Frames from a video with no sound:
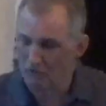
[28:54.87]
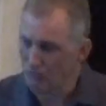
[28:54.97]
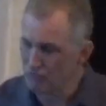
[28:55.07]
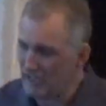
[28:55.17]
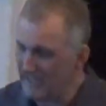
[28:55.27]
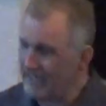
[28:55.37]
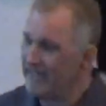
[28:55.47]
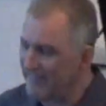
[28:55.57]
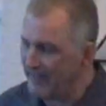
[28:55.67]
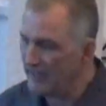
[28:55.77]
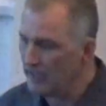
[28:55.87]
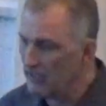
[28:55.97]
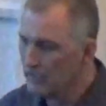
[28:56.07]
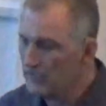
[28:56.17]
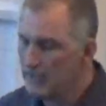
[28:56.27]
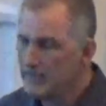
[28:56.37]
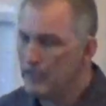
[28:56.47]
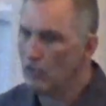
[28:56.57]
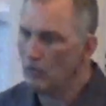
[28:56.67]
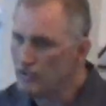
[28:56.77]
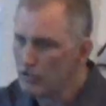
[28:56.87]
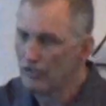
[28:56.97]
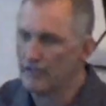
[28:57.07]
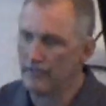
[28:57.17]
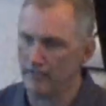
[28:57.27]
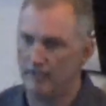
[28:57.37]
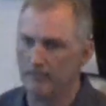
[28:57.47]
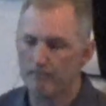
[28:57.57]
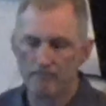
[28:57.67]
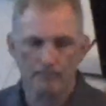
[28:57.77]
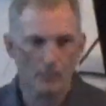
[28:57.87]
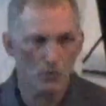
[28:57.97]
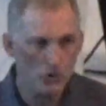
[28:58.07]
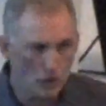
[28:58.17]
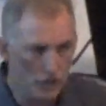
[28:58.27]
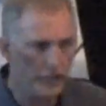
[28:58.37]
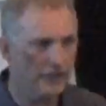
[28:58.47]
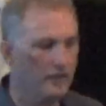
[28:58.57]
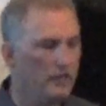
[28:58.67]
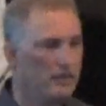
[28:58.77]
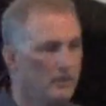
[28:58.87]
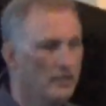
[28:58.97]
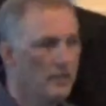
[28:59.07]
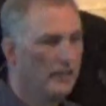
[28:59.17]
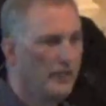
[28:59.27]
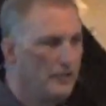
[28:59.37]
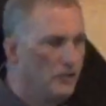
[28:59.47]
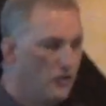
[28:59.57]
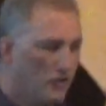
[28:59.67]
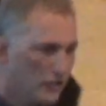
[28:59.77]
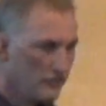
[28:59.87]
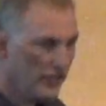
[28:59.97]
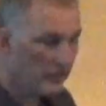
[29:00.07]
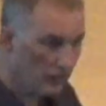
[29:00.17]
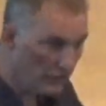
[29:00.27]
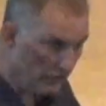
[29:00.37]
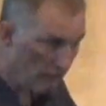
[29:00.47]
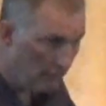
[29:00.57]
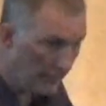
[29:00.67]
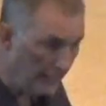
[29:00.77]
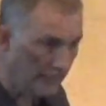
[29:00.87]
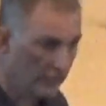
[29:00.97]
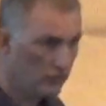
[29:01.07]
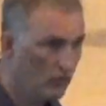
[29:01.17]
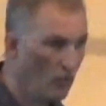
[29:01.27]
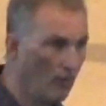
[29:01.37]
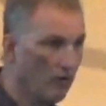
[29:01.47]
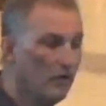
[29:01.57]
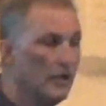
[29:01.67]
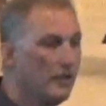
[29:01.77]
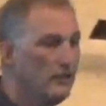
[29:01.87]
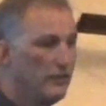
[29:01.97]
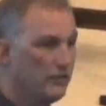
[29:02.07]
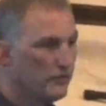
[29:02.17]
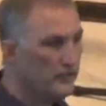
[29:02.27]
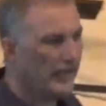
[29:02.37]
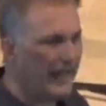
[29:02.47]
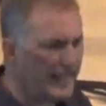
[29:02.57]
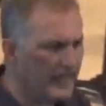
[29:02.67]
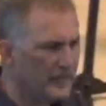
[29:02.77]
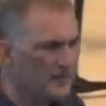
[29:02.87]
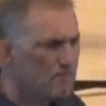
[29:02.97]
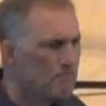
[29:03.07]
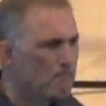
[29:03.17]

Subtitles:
just don't say anything. You know what you should have done? What you could have done is you could have said to the young lady next door, you could have said, hey,